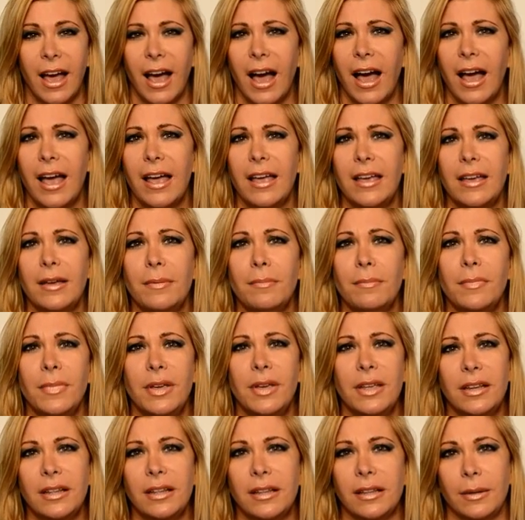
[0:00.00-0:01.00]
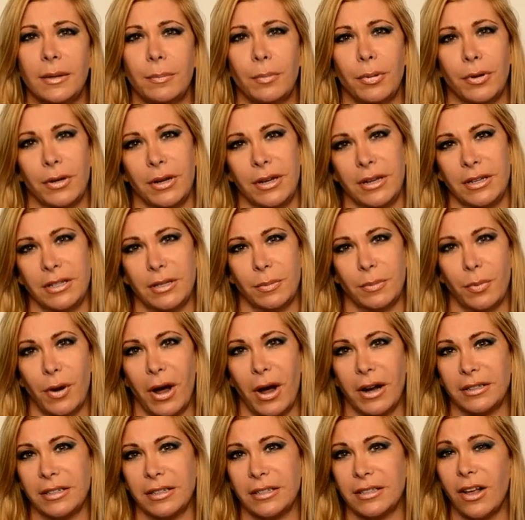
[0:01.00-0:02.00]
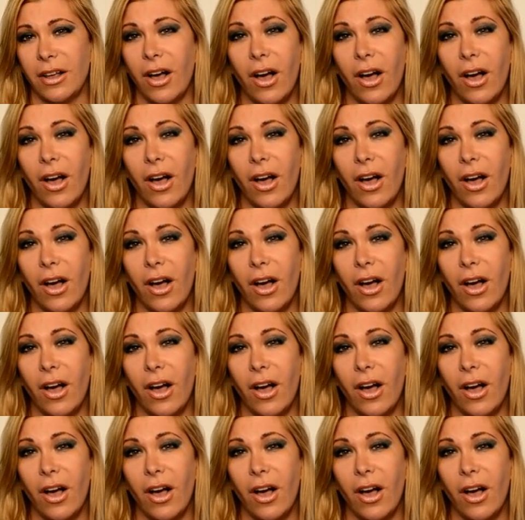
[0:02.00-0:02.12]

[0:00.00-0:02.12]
I immediately put into practice